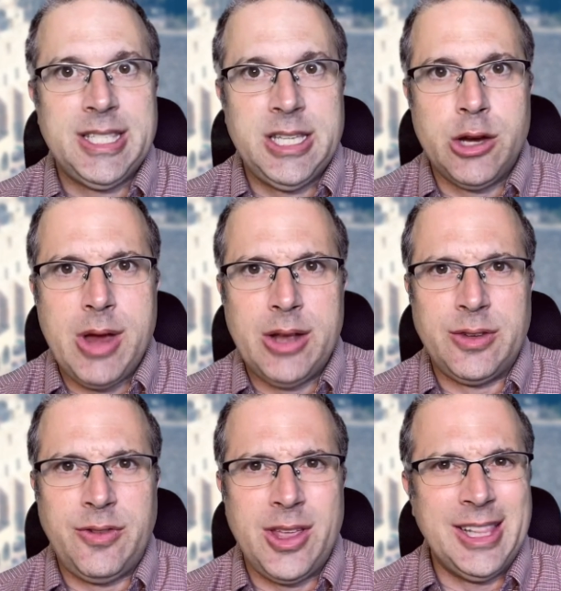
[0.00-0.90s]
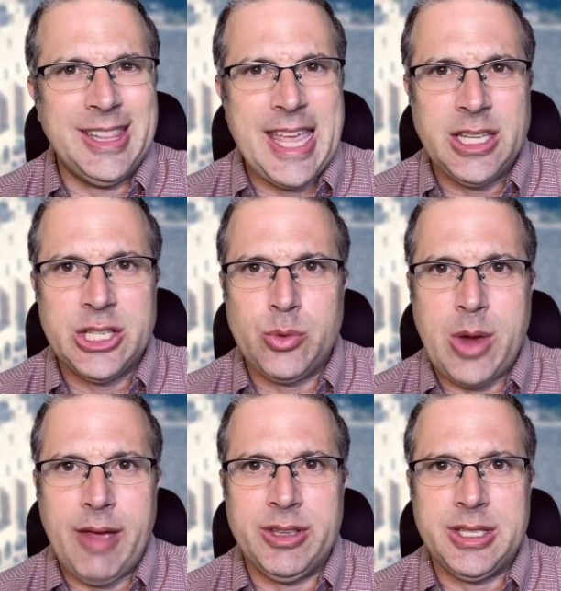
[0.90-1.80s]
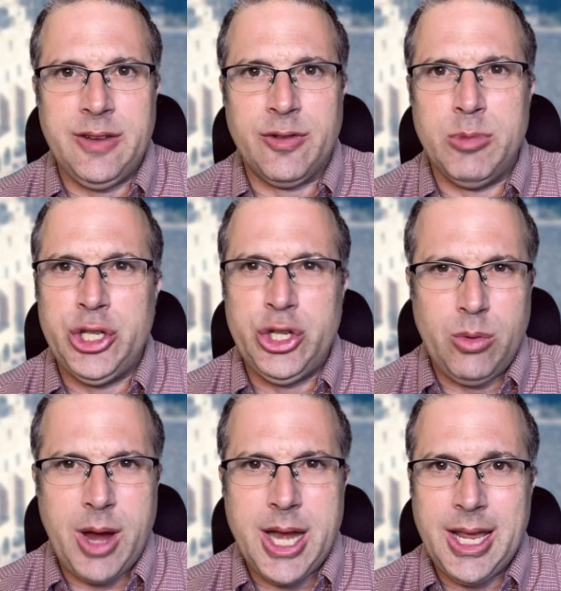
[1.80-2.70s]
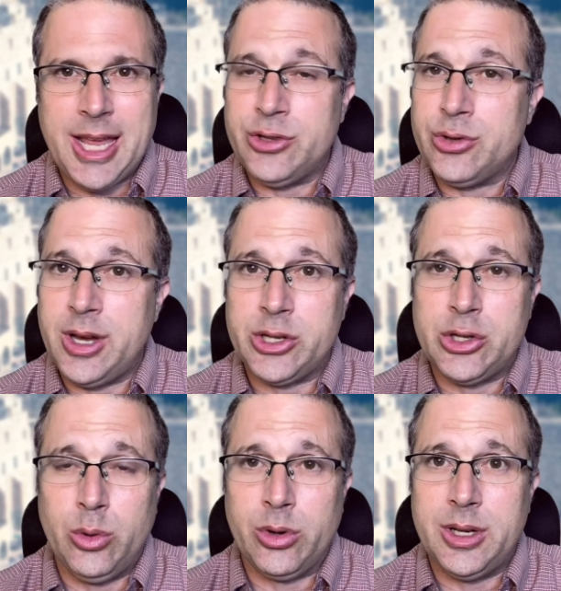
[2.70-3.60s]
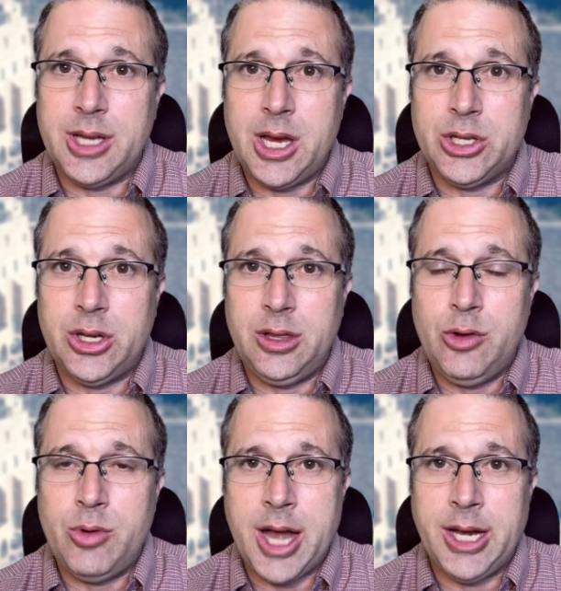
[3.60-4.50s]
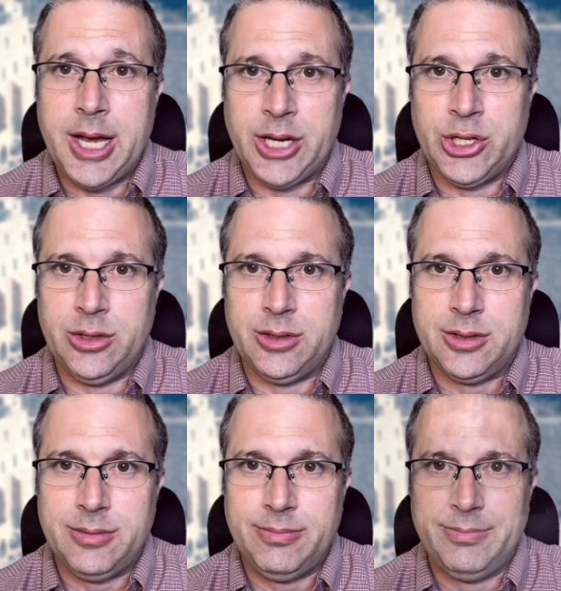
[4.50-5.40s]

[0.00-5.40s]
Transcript: stick around to find the latest travesty from the Jew-hating international organization, the United Nations.